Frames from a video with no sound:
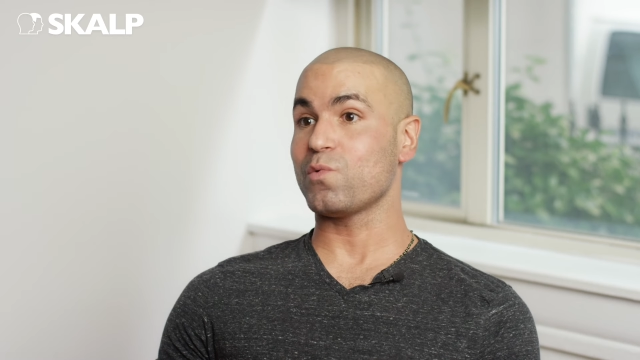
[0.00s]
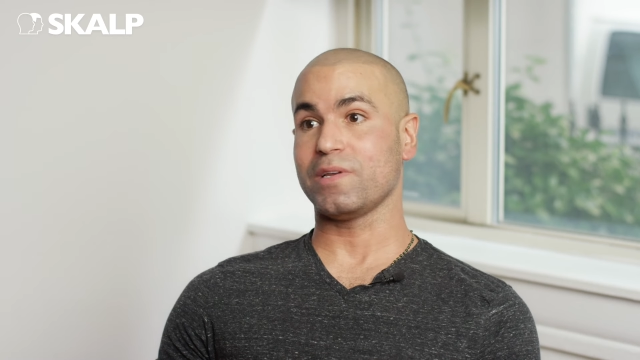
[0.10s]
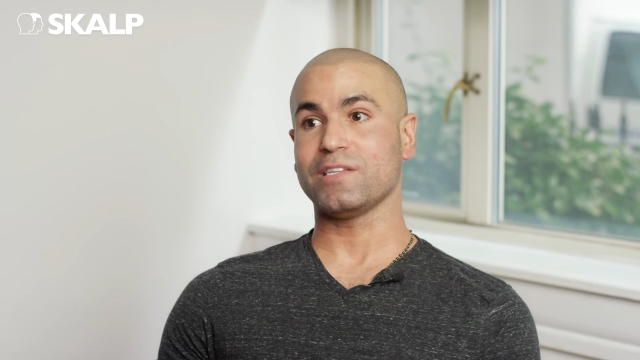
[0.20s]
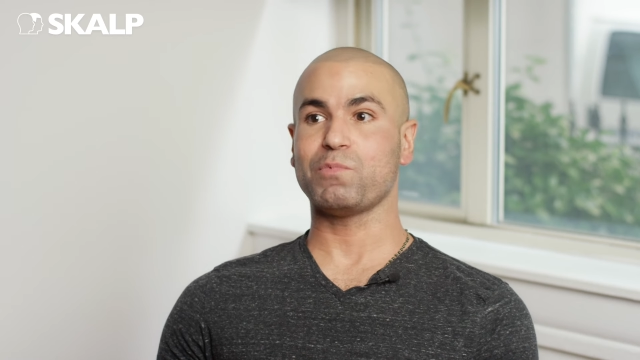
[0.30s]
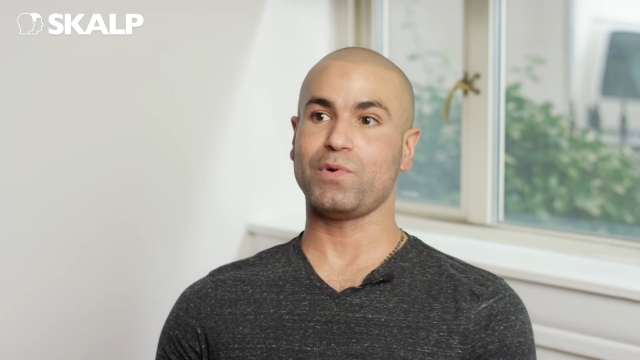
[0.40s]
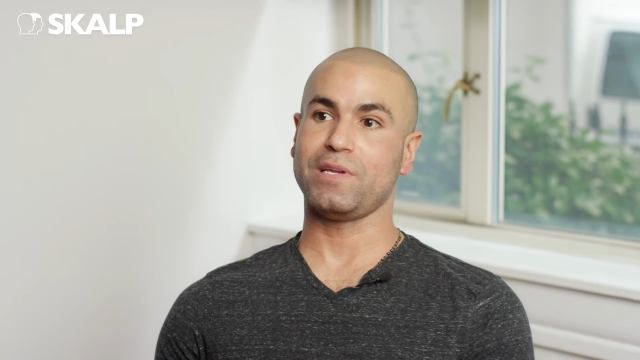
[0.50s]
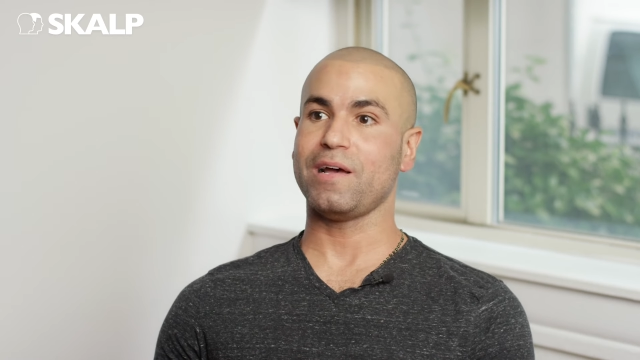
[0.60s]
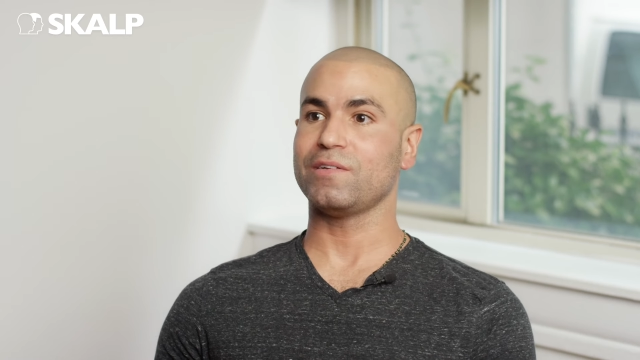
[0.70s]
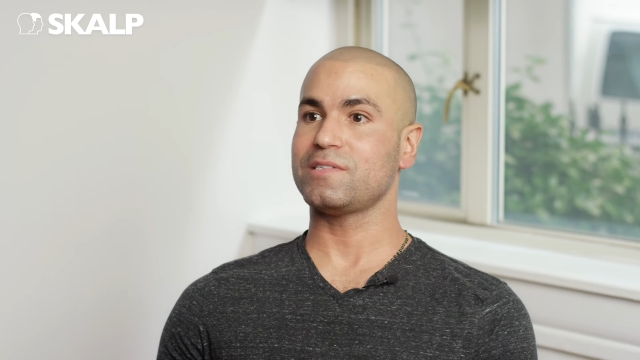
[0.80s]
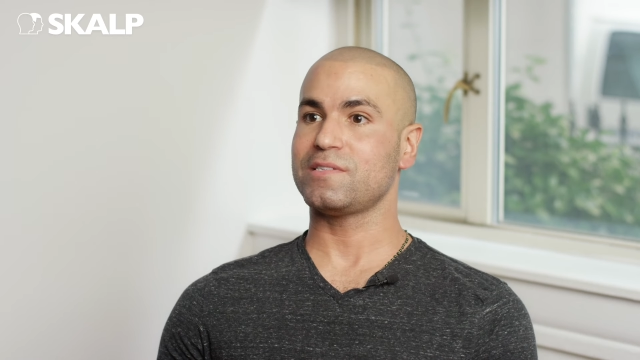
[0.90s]
one has pointed
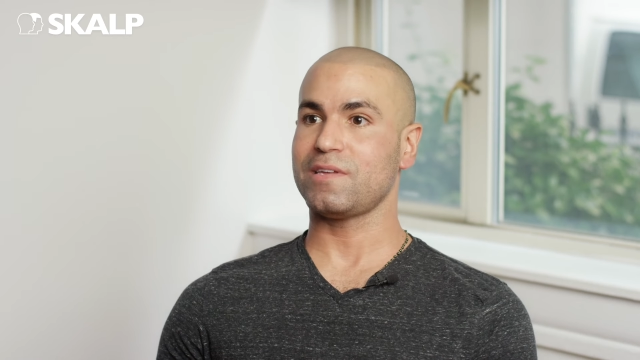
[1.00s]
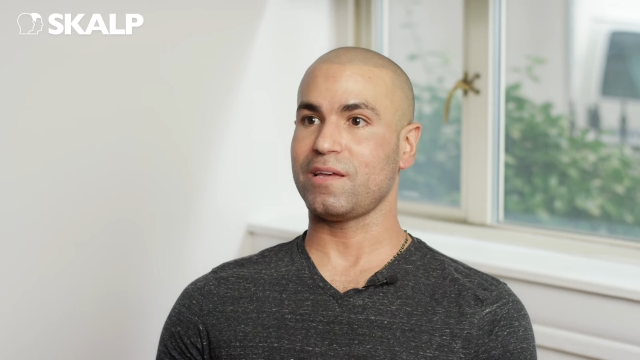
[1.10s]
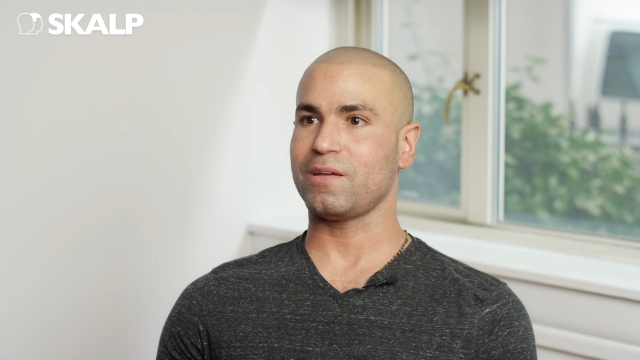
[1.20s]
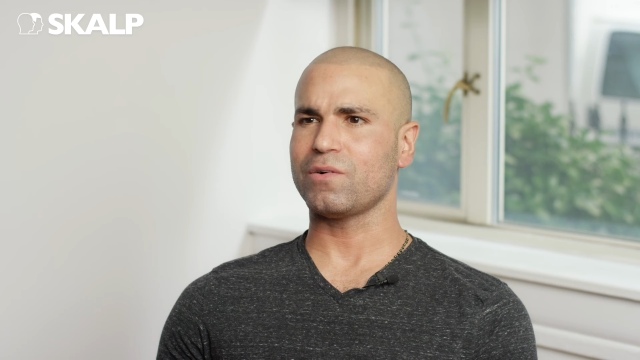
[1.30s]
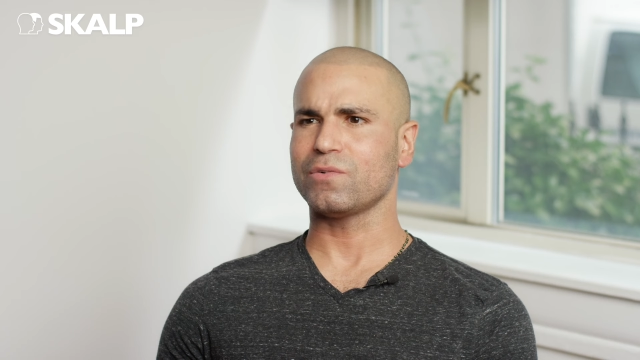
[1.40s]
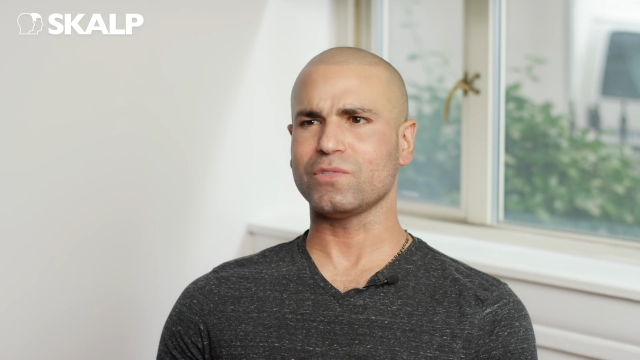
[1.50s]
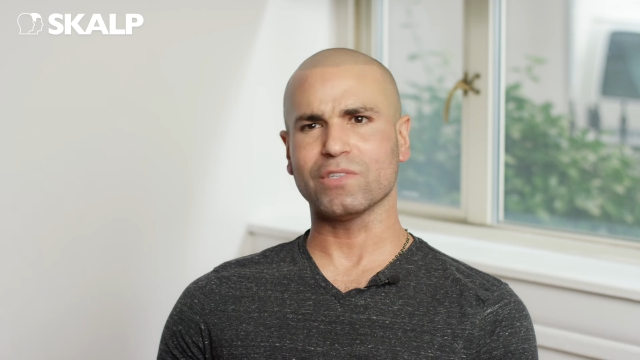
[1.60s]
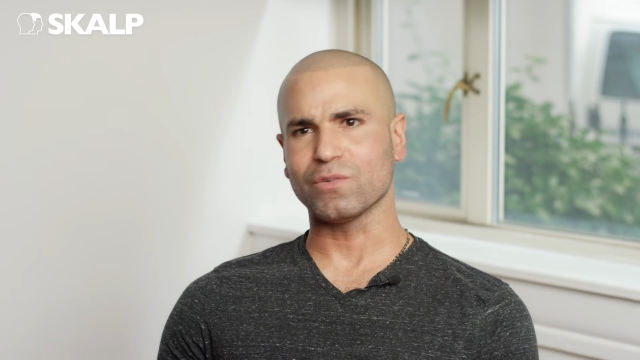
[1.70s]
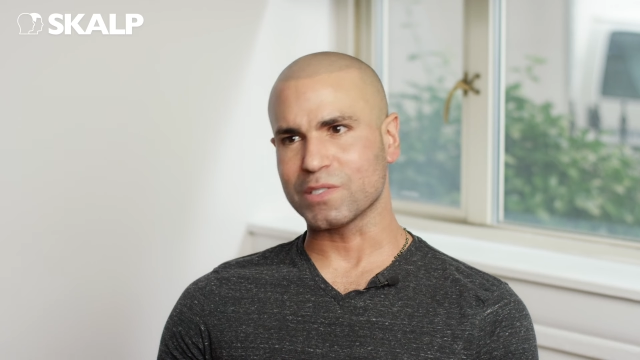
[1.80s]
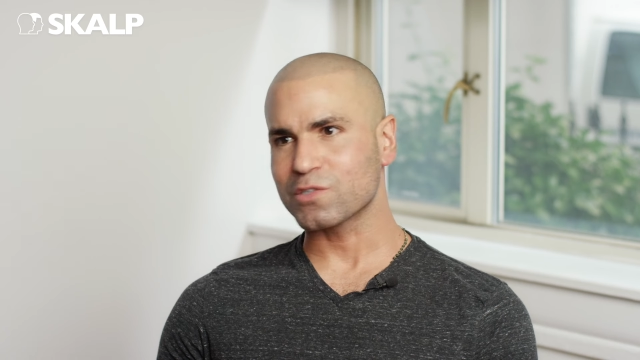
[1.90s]
out to say, oh,
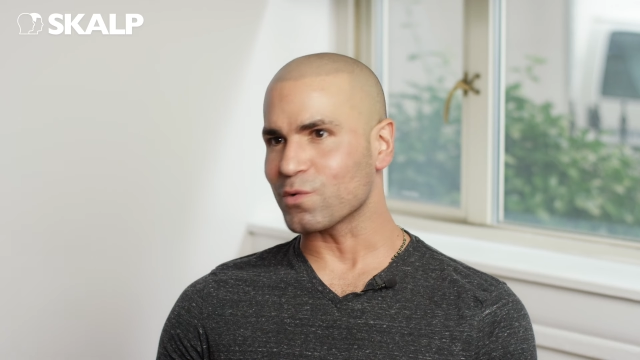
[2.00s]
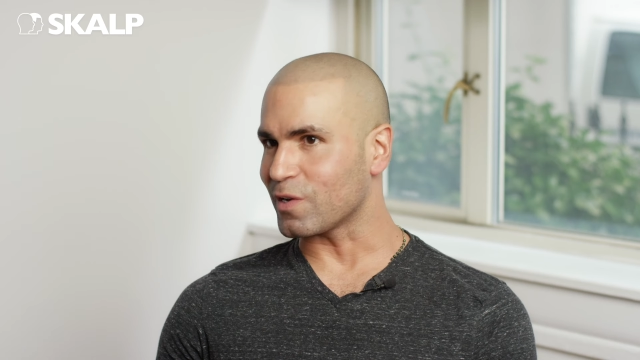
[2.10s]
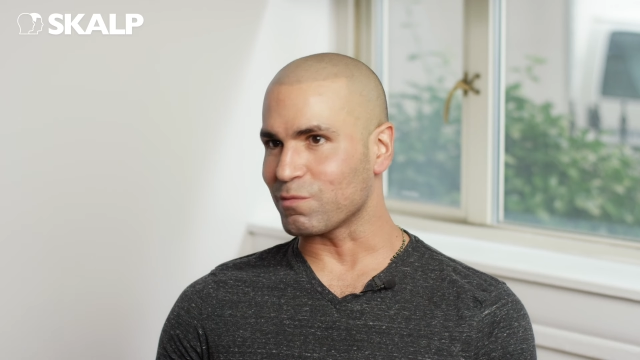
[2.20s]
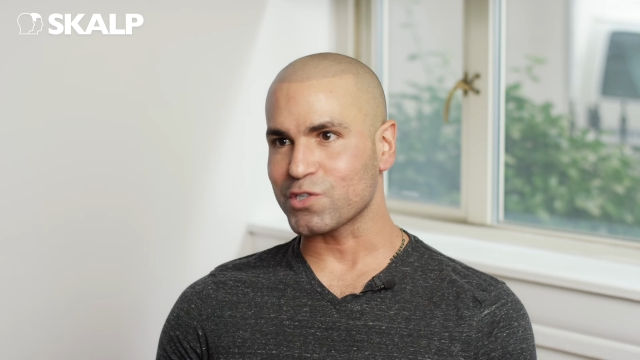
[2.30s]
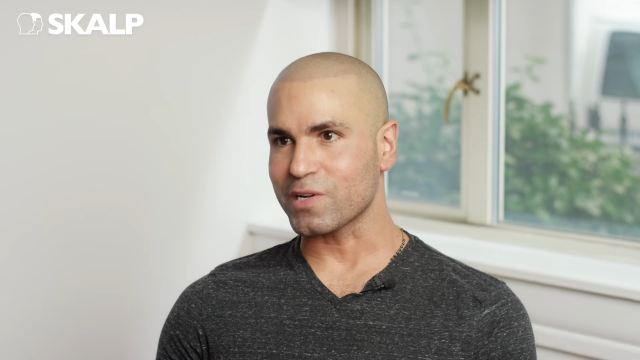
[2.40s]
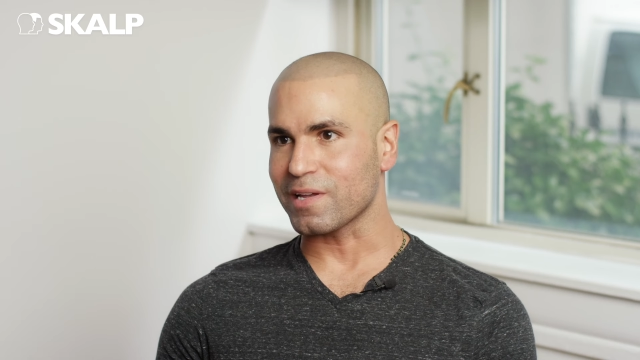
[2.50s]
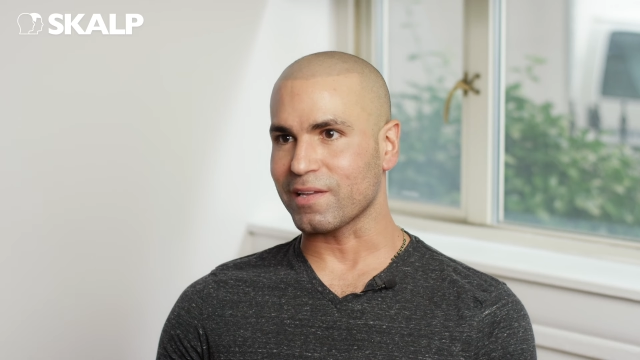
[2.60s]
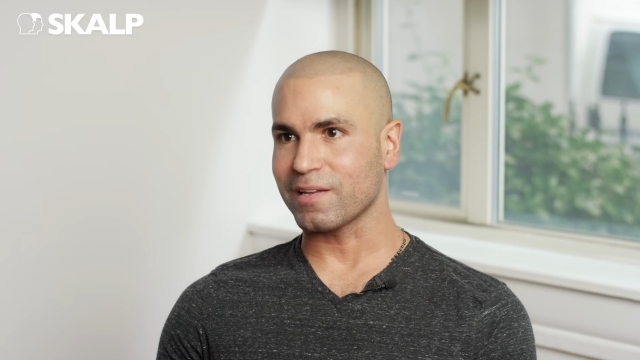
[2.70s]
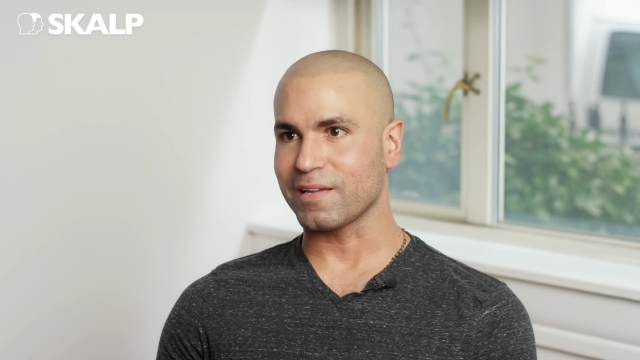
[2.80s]
what's going on with your head?